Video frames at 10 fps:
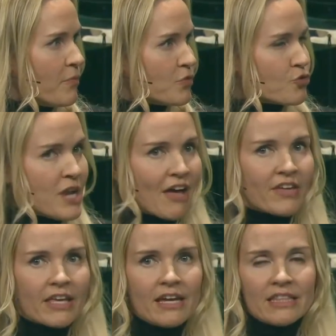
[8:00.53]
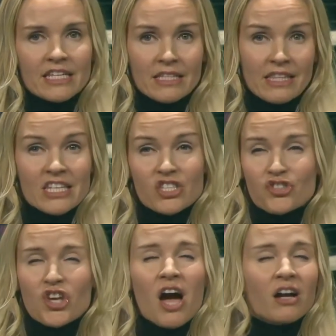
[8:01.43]
navigating this
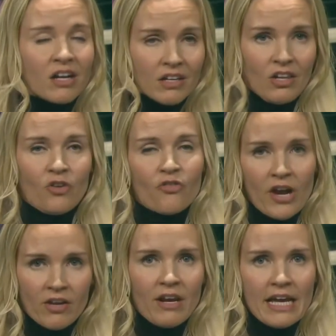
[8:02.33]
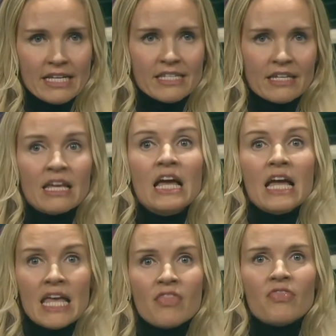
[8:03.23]
jungle of regulation
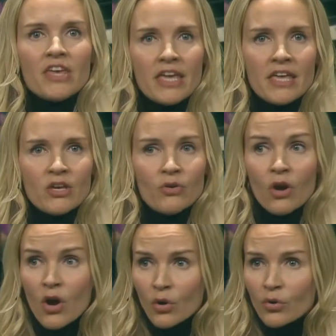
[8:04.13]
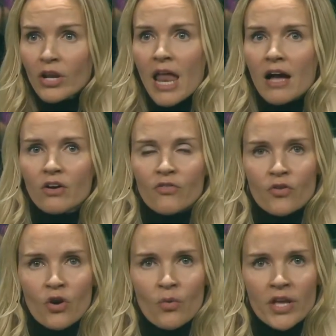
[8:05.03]
in the EU? Good luck of
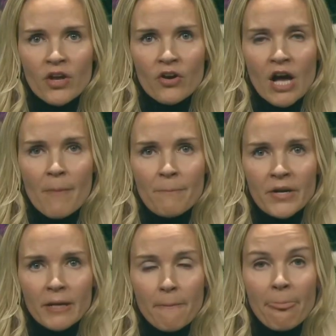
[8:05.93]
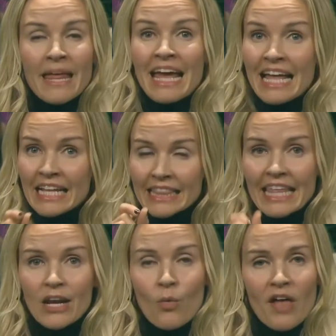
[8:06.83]
growing your company.
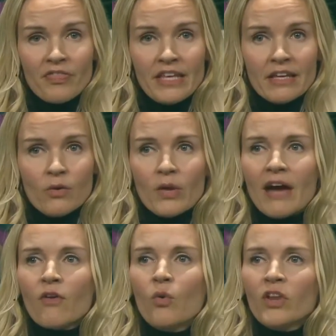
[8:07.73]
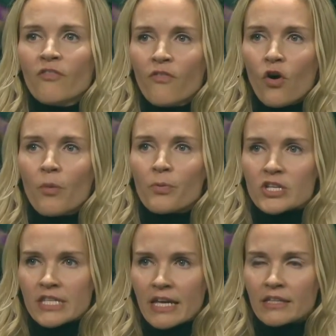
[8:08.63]
Then one thing, we have only
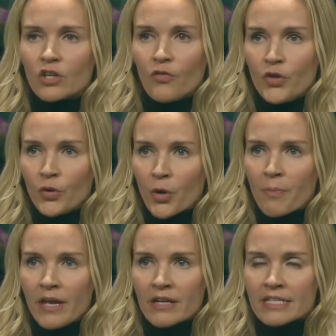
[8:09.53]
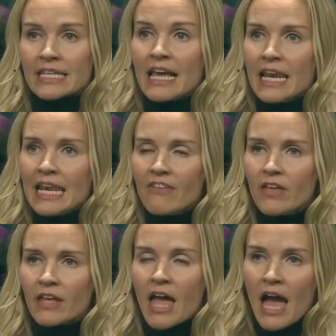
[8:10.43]
4% of Europeans
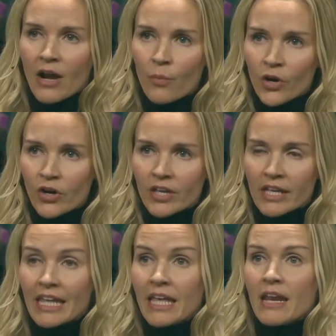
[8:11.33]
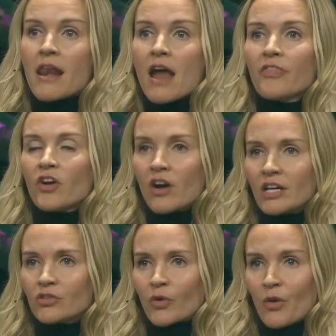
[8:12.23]
living and working in another
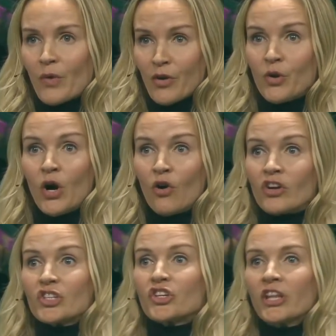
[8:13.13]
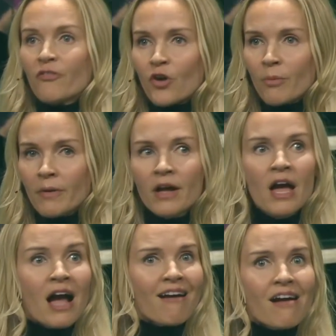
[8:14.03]
country where you are originally from.
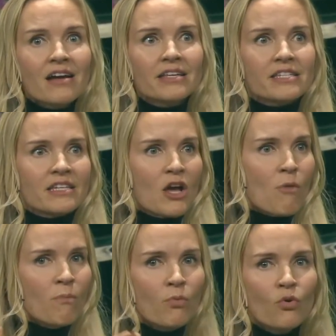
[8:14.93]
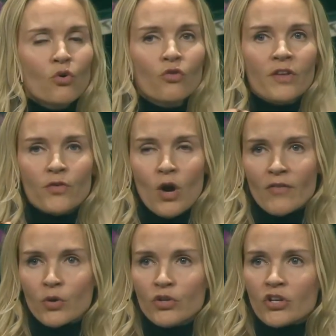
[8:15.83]
Guys, move if you have a
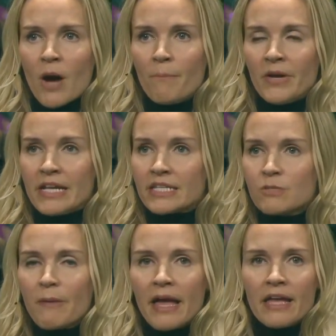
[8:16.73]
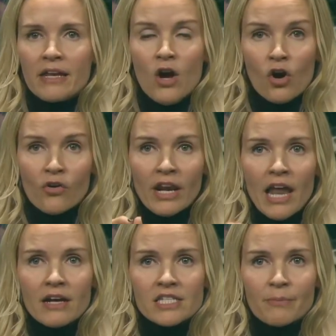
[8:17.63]
good company in Spain or in
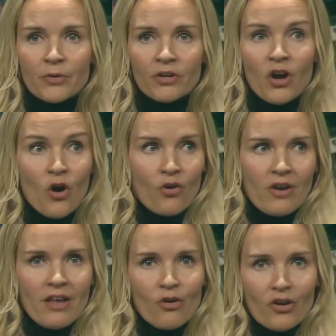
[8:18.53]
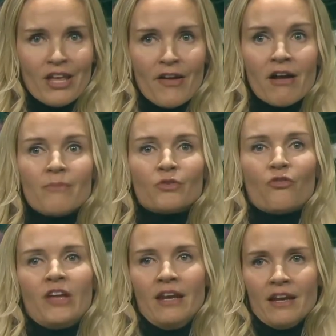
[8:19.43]
Luxembourg or even come to
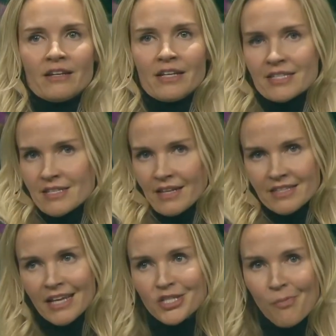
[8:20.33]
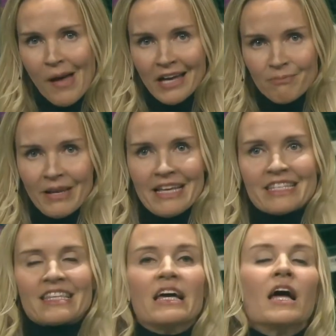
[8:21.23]
Finland. It's not such a bad
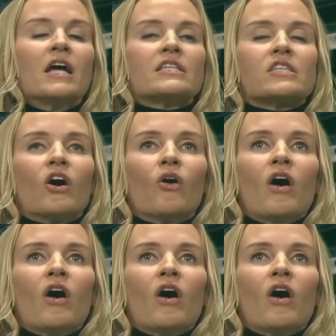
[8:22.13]
place. So